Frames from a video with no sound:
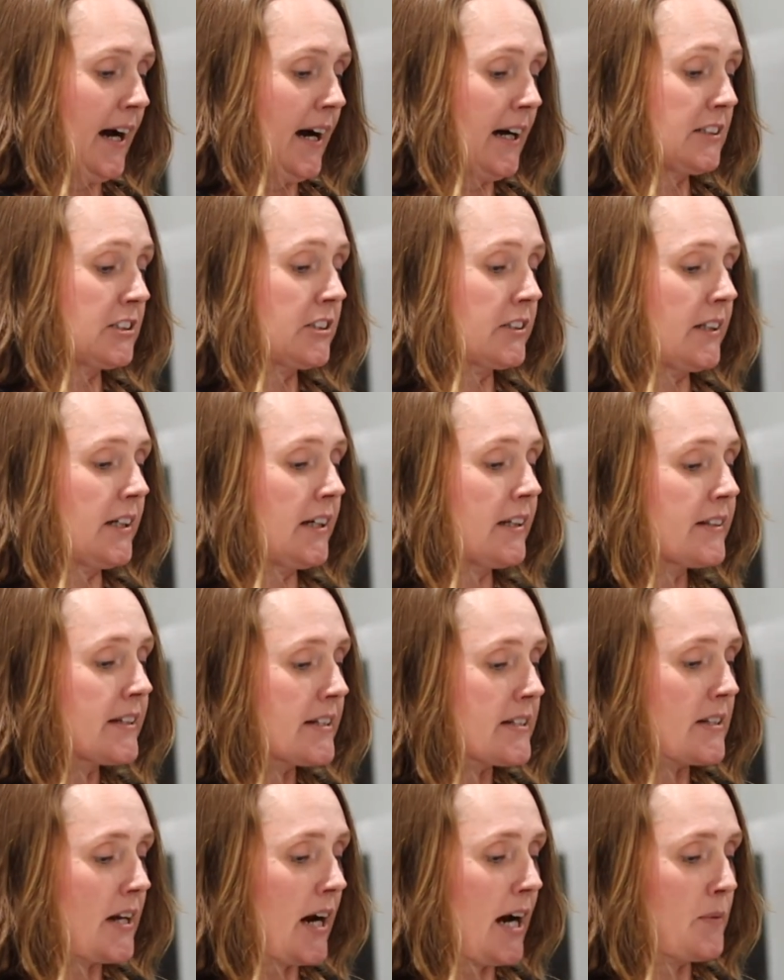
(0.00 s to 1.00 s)
And at
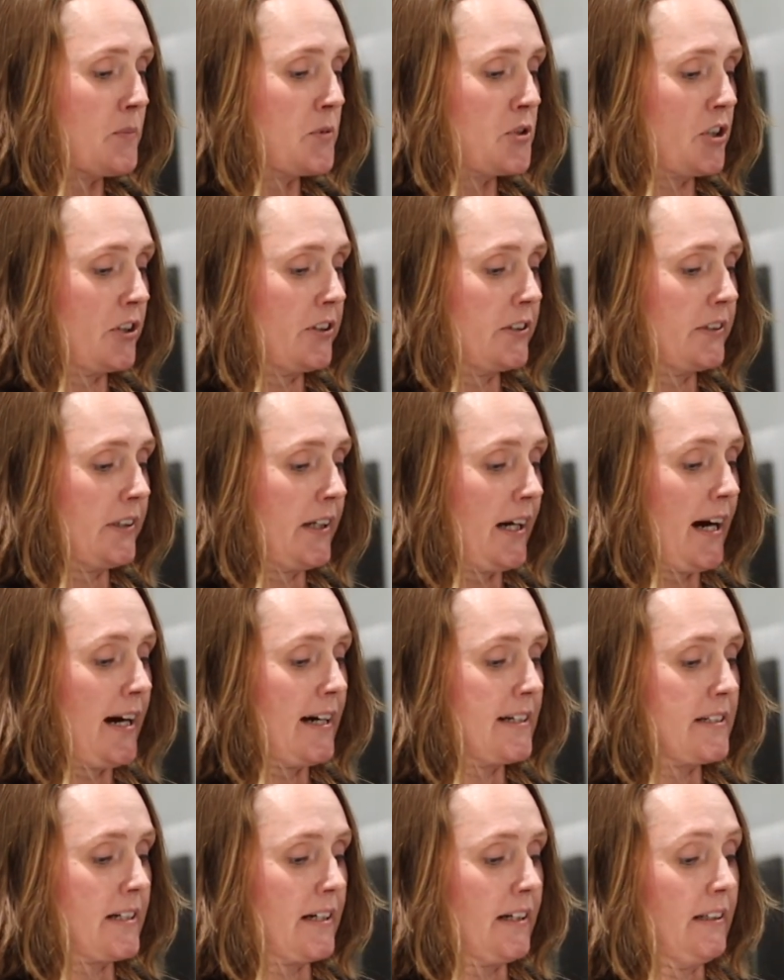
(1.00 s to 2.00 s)
this time, John
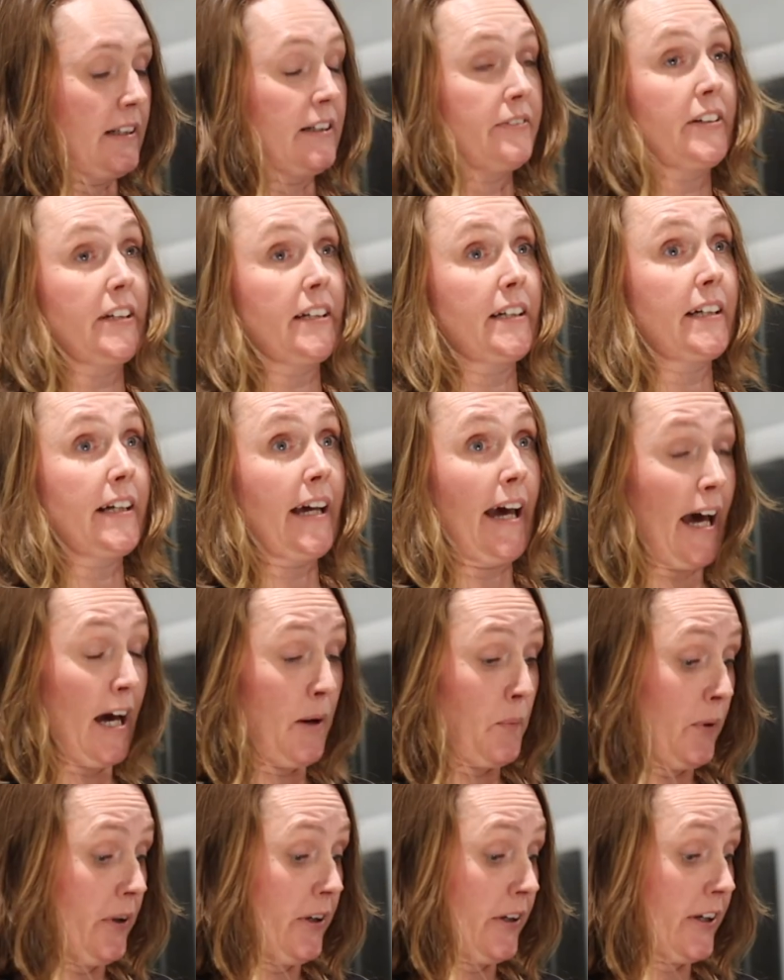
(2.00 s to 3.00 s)
had a living
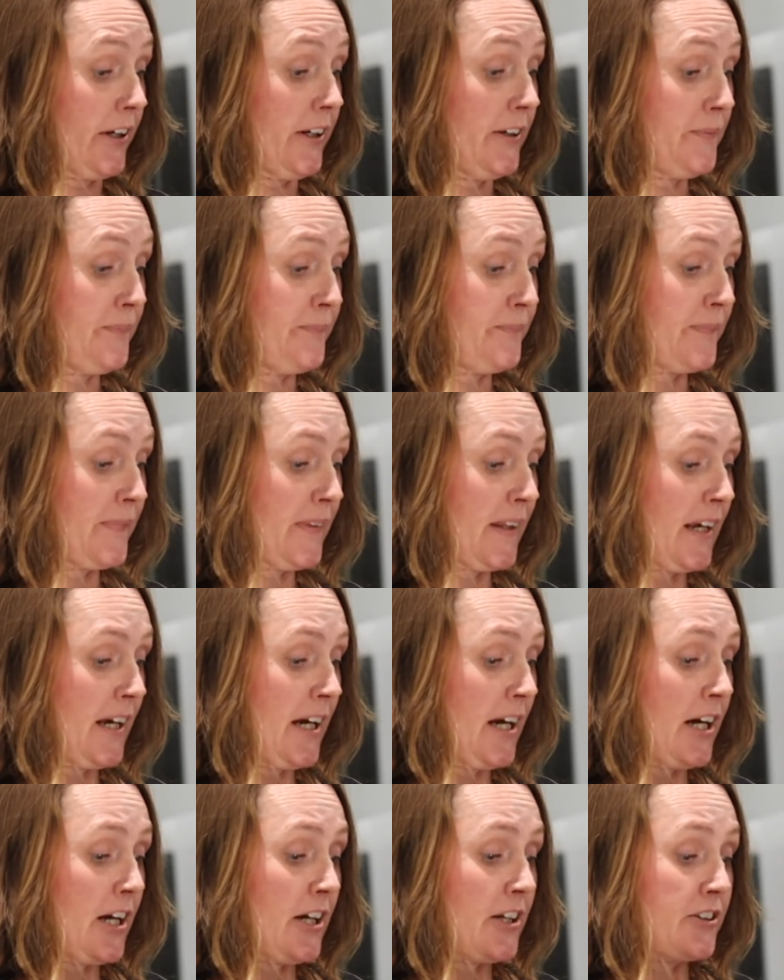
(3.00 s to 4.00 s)
care worker.
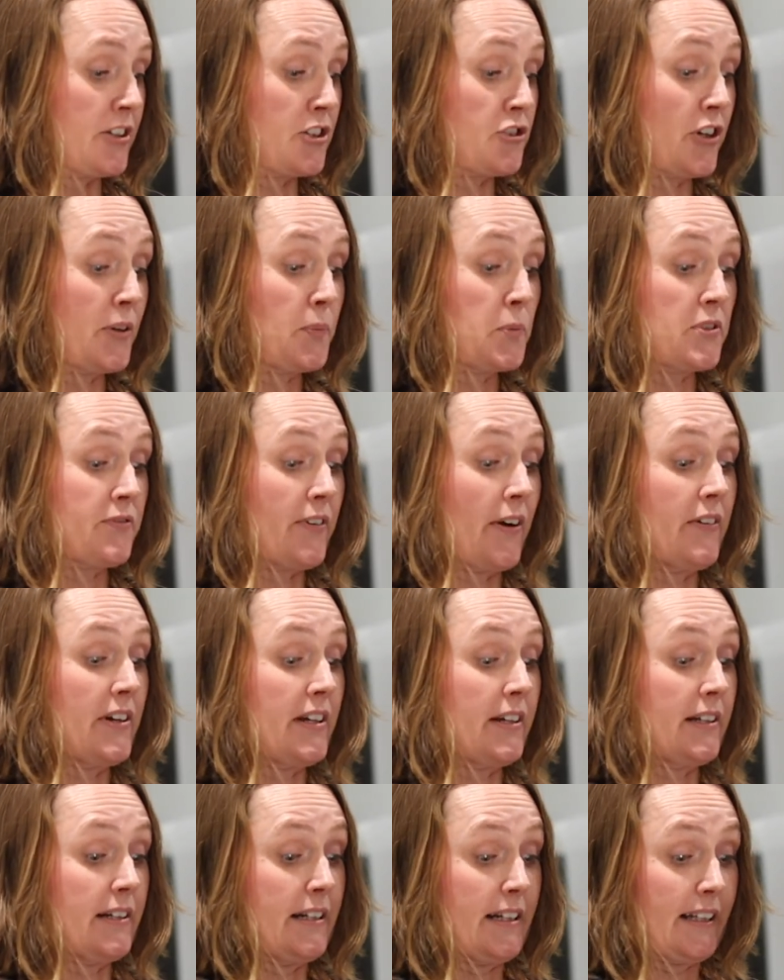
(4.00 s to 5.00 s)
The trip was
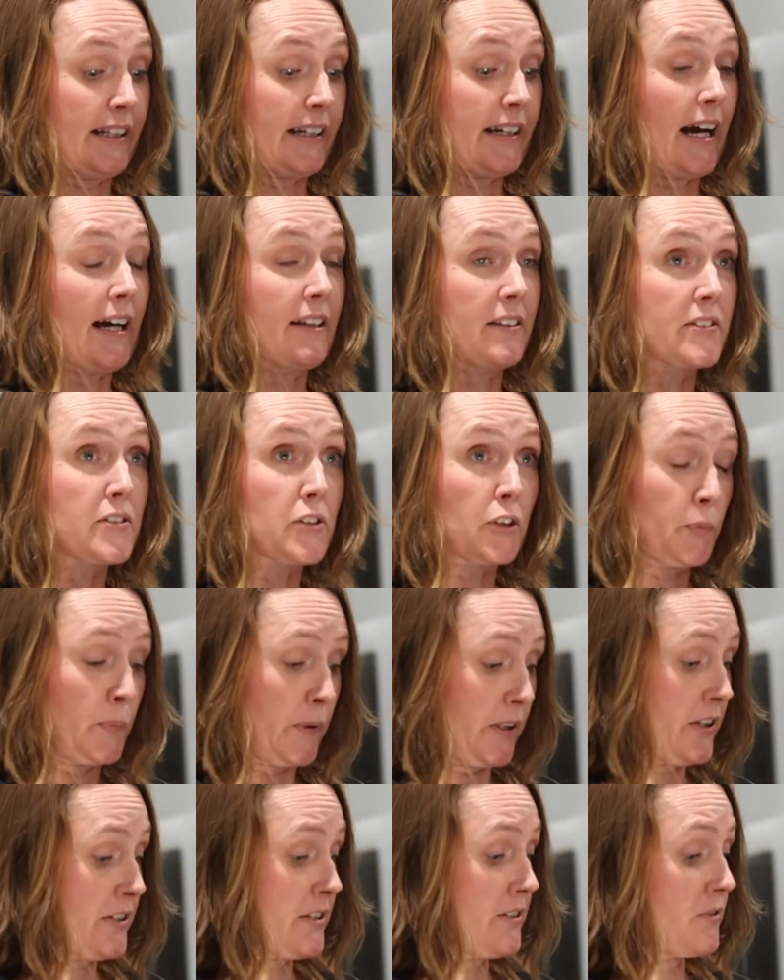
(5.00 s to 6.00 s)
very nearly cancelled
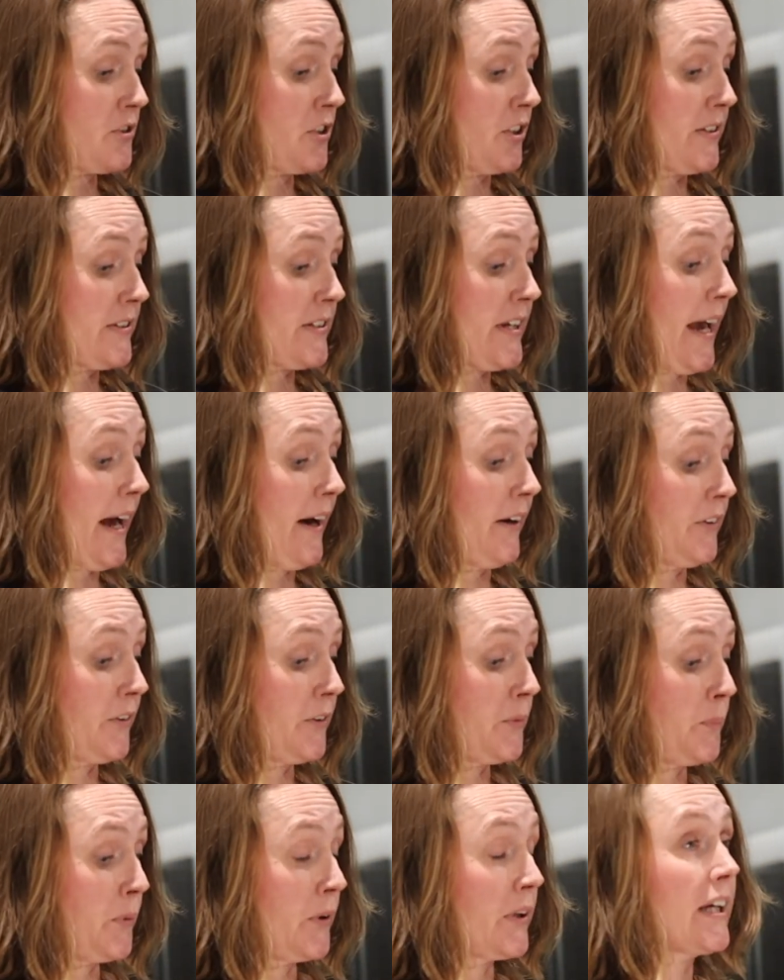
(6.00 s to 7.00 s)
because of John's
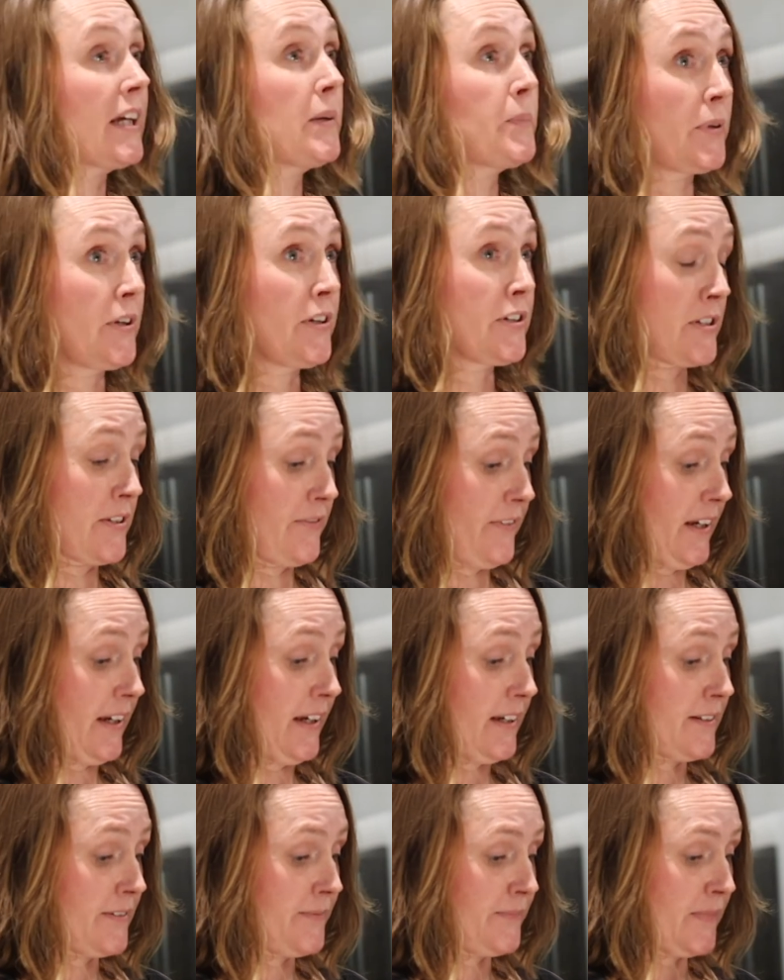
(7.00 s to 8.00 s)
health, but he
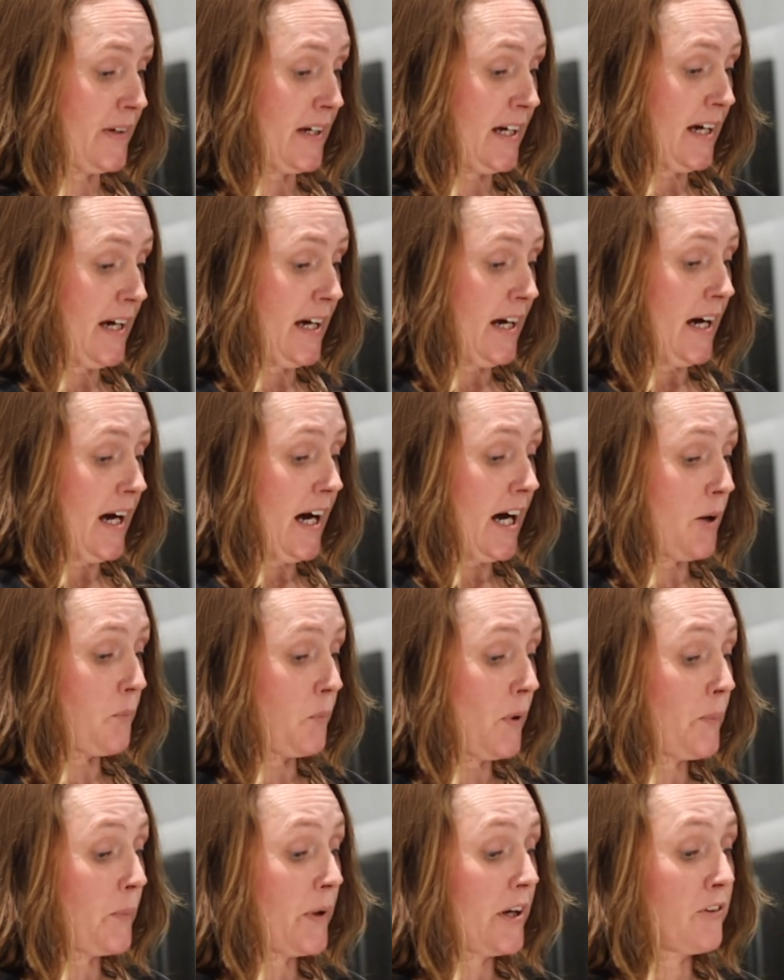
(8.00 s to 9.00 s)
persevered.
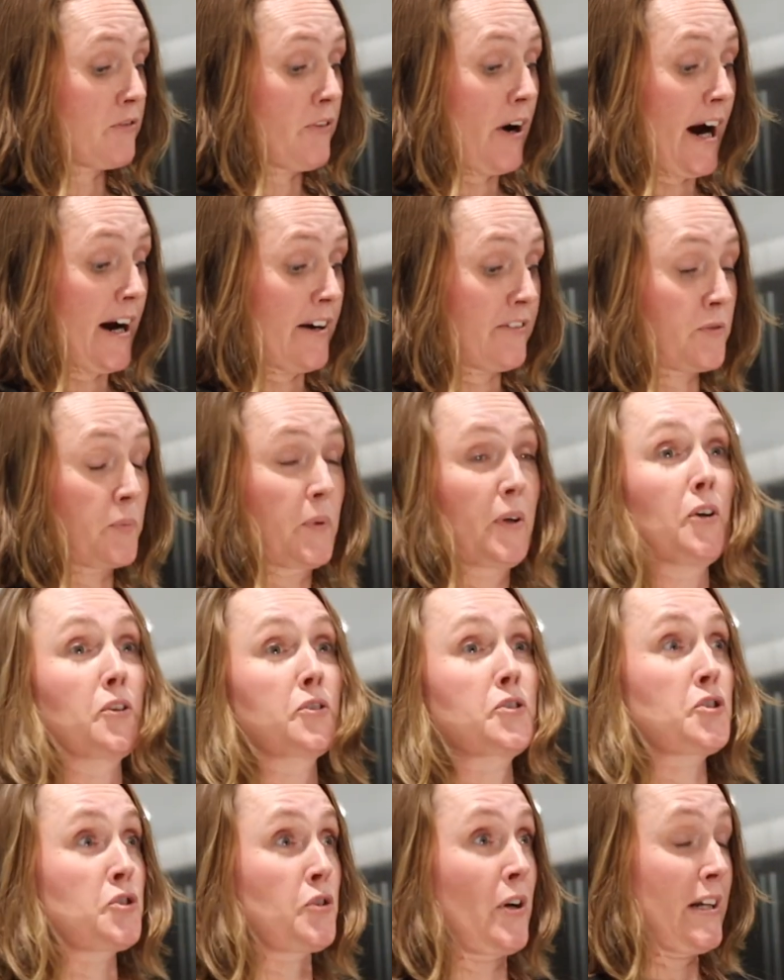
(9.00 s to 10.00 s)
And when we arrived, we
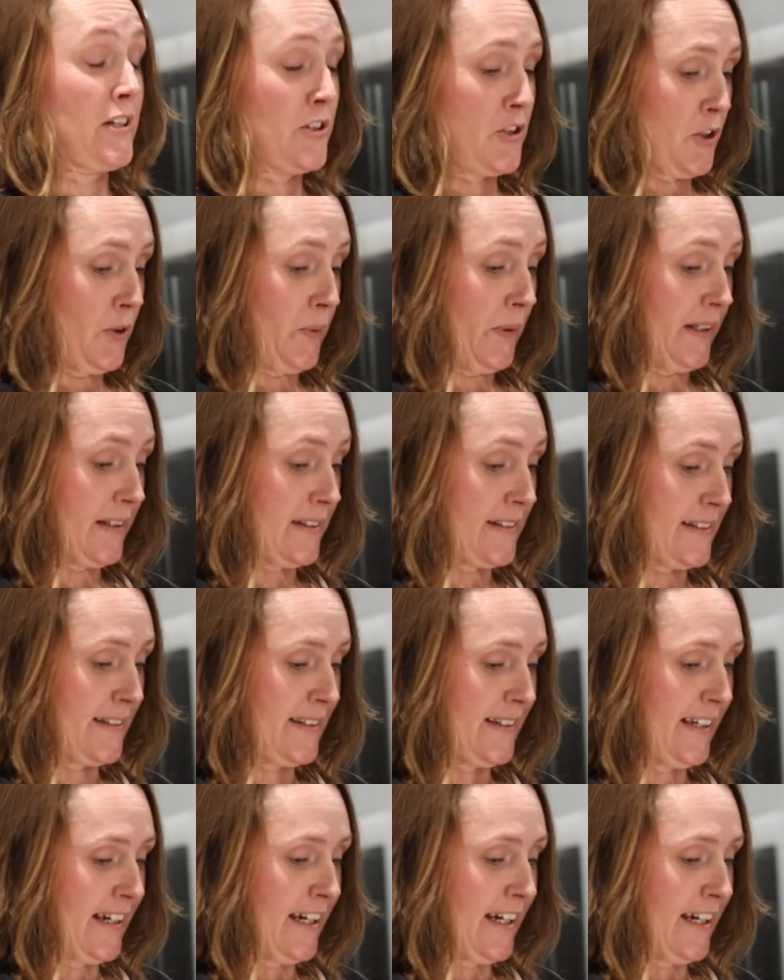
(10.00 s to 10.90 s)
got straight to it.